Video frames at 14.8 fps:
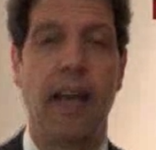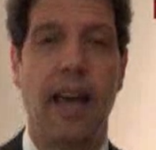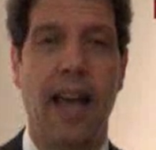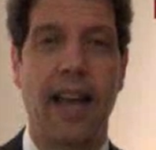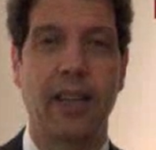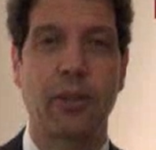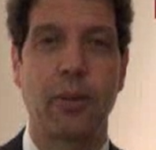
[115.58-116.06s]

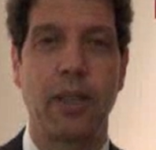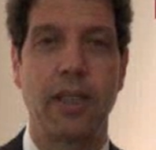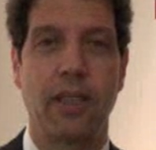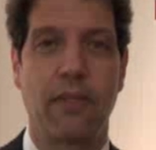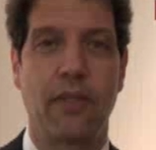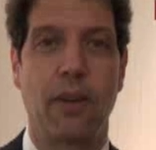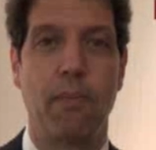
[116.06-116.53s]
X-rays
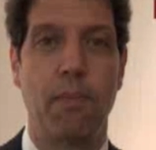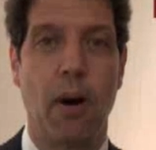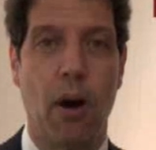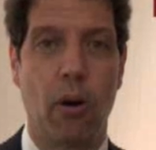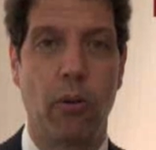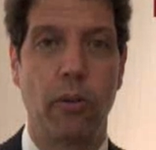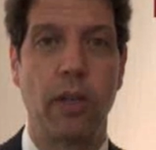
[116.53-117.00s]
of the
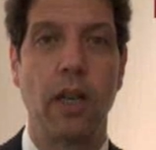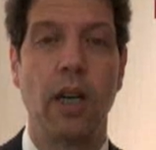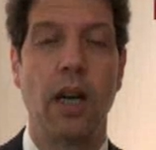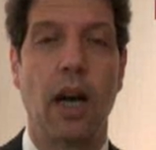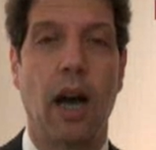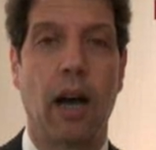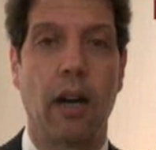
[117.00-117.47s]
bone
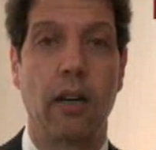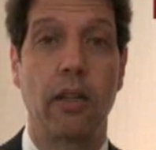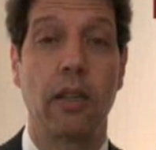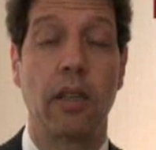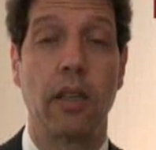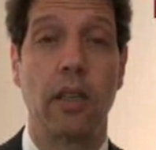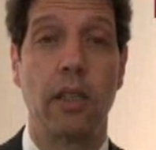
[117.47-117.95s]
are
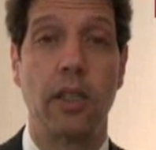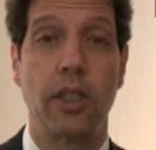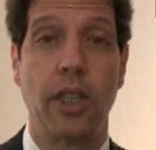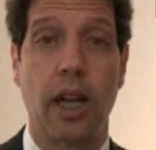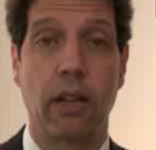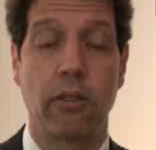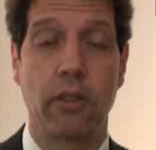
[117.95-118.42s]

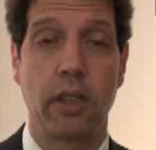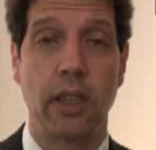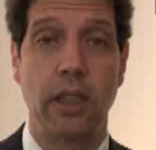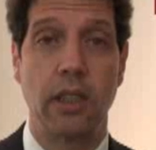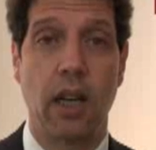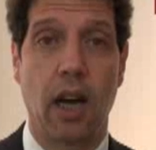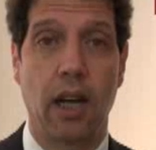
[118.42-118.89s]
generally
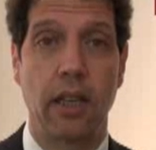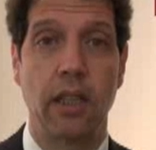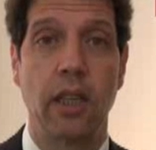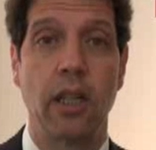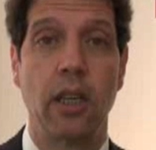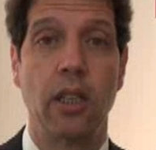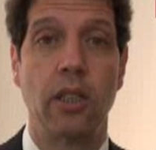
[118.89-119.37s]
done
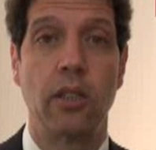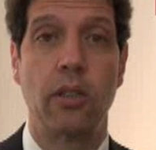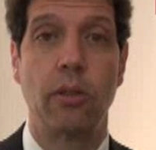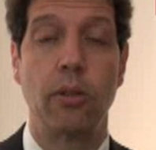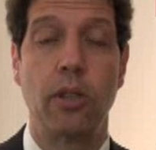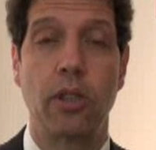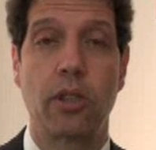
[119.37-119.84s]

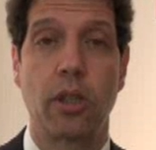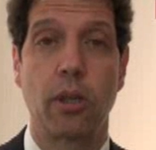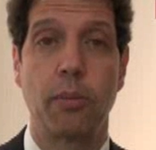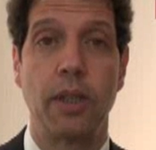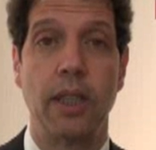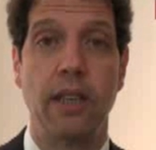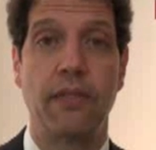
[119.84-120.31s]
to
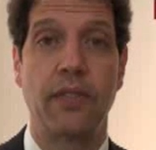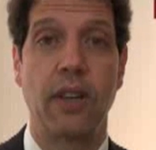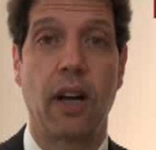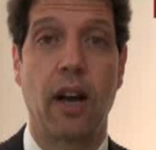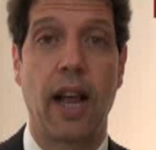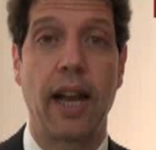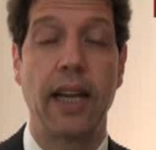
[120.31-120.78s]
determine if there
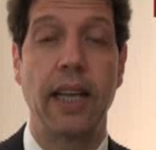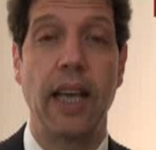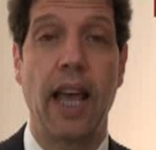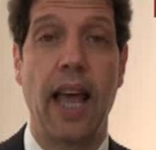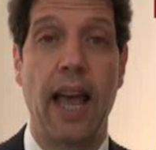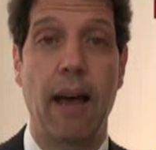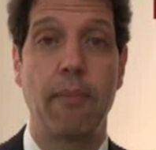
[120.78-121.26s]
are any
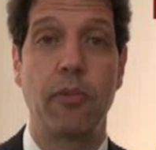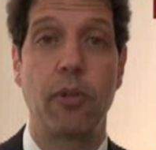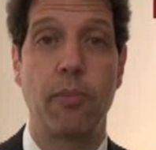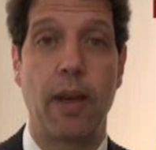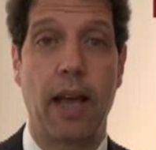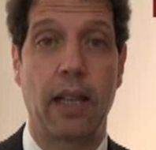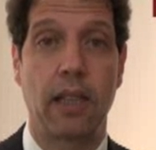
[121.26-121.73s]

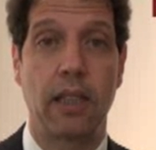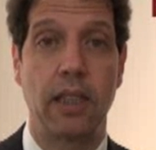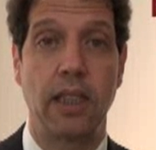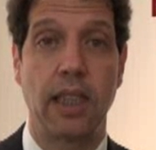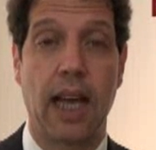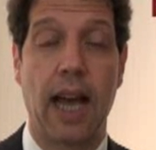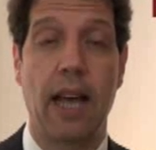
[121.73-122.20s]

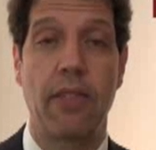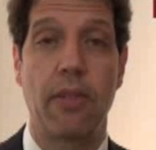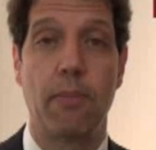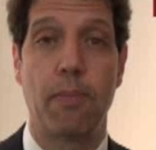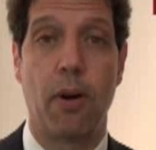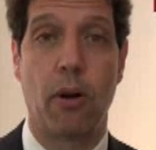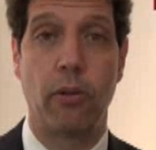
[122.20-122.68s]
abnormalities on the
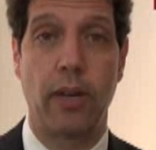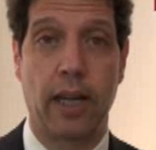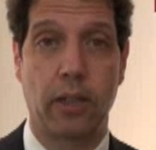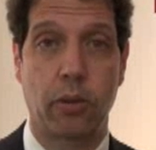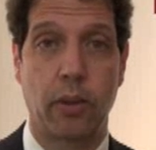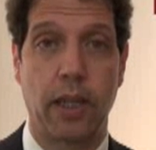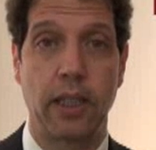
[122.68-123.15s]
bone
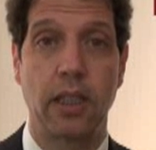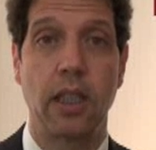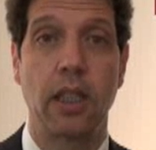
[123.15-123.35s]
x-rays